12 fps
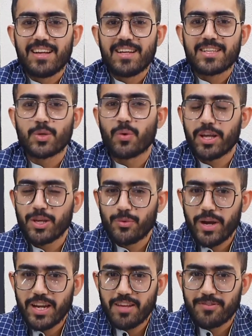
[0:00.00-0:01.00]
So what are you
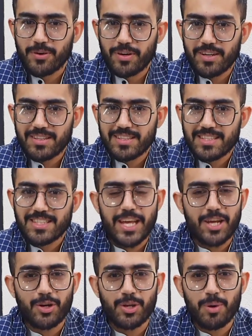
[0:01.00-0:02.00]
waiting for?
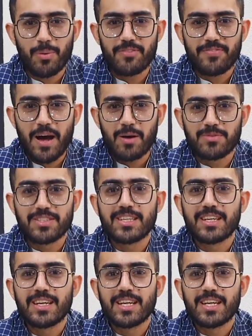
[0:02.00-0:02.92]
Take out your mobile phones,